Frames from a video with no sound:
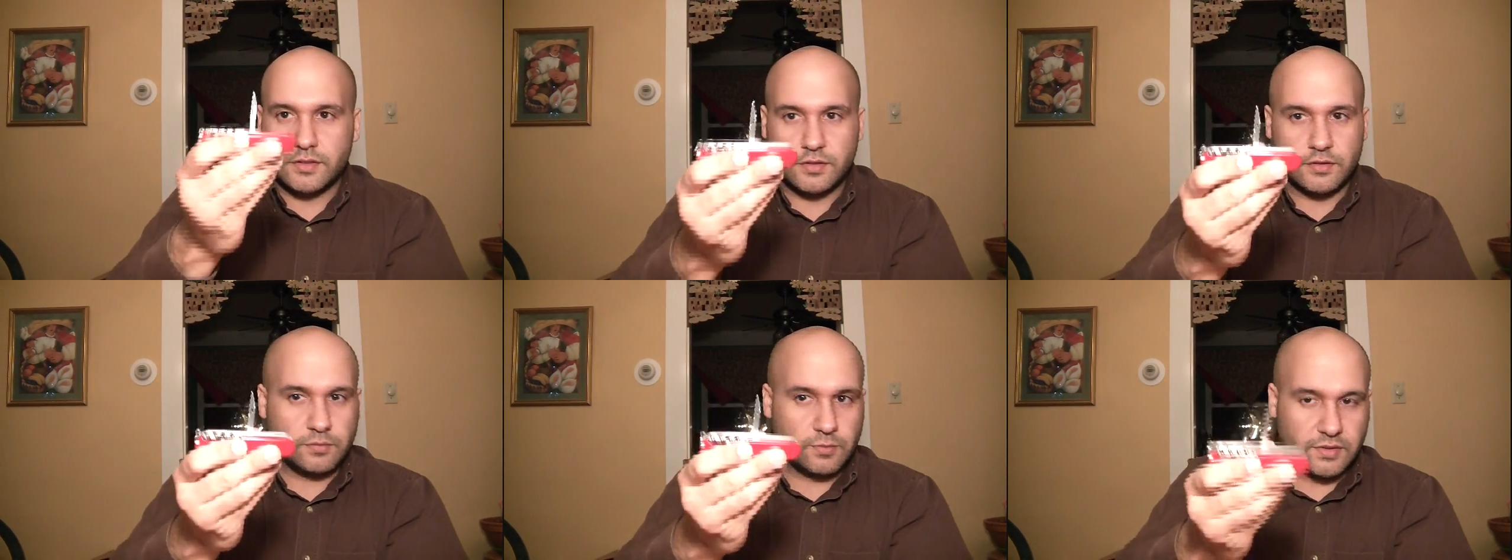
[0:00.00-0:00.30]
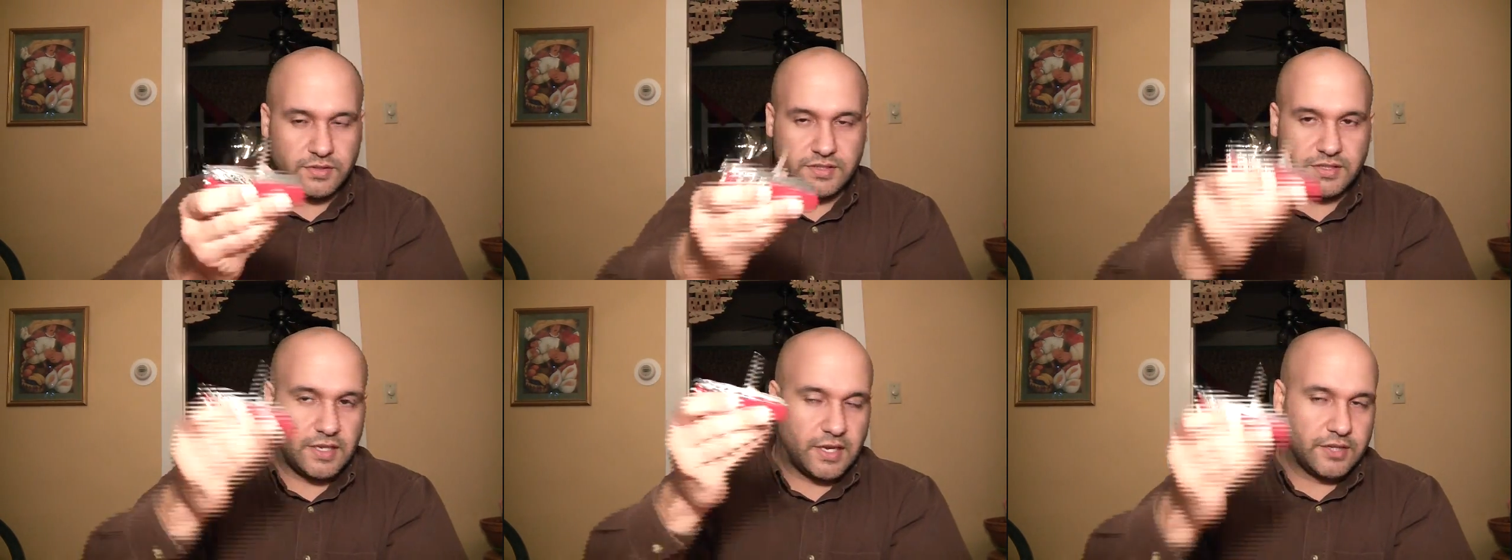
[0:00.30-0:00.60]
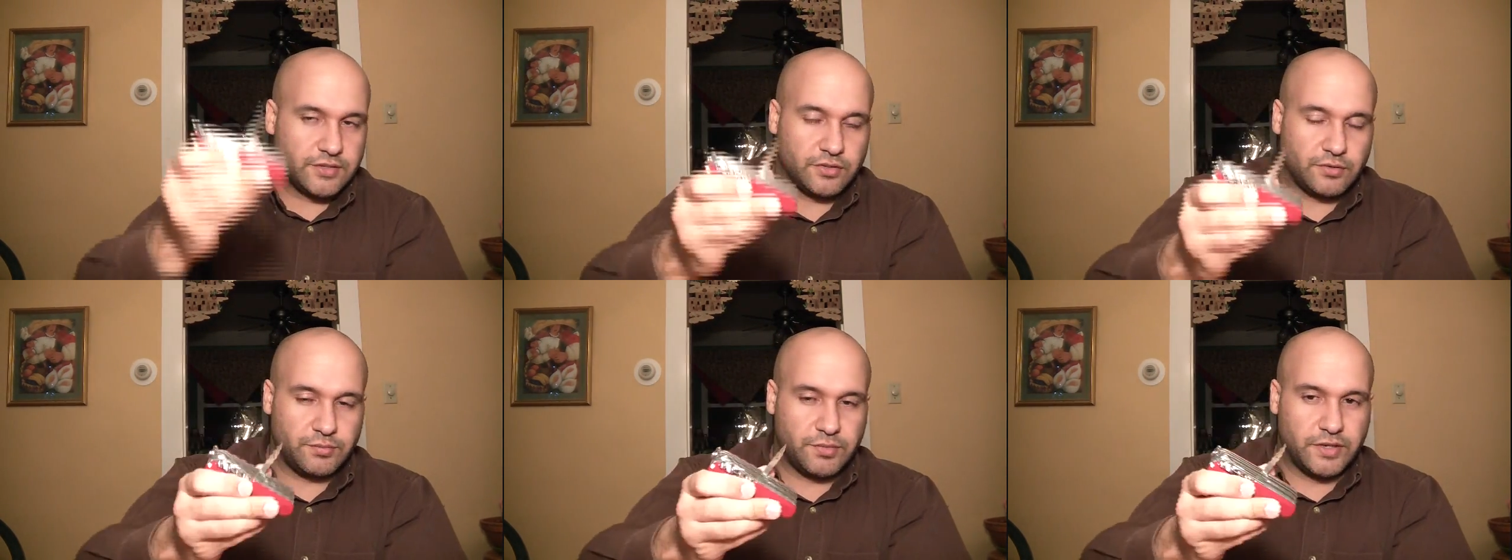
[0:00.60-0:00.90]
This is one
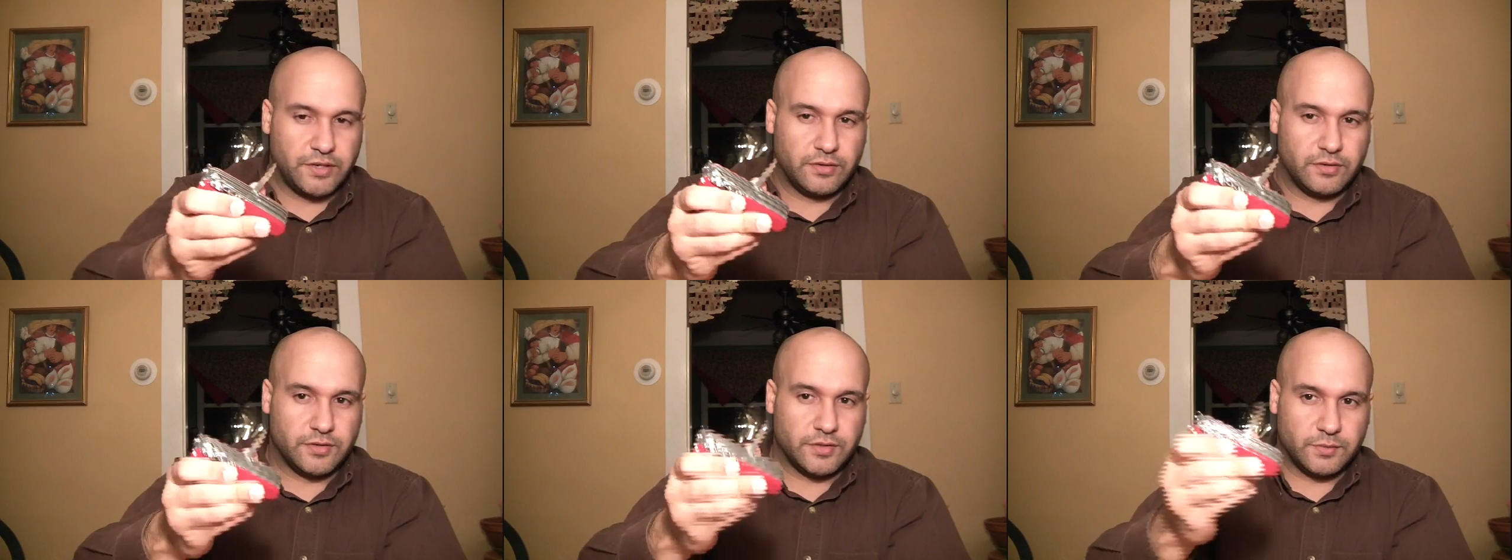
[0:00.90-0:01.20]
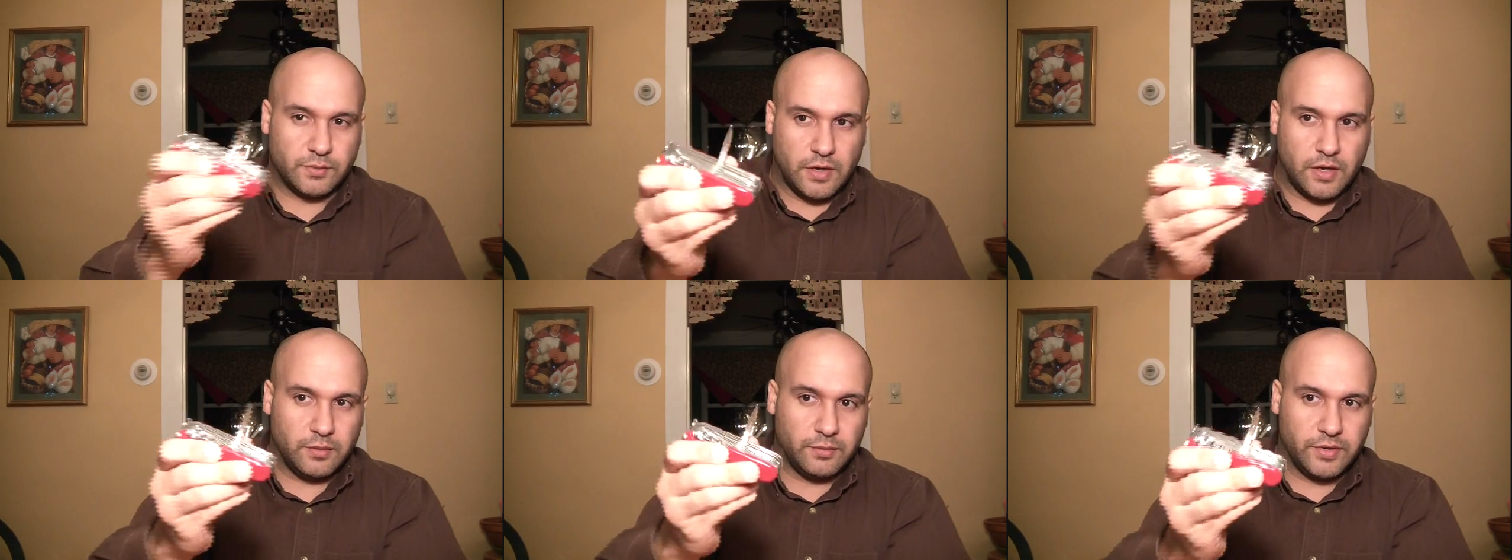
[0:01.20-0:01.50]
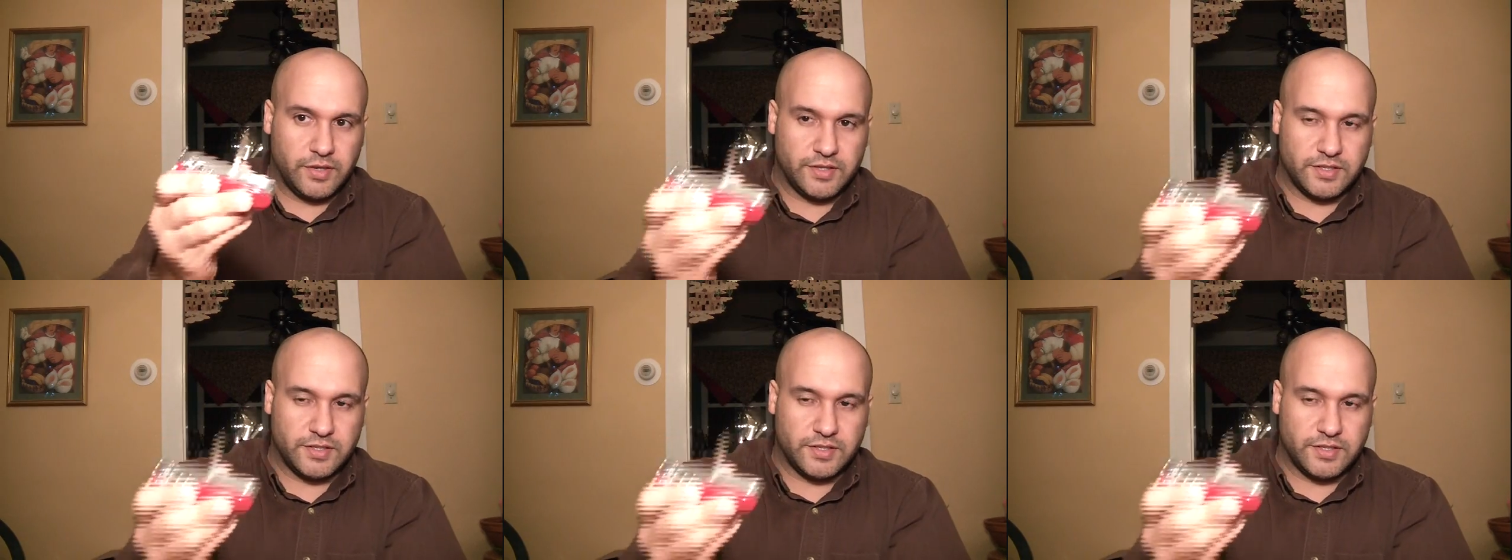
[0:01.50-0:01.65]
size or bigger as well,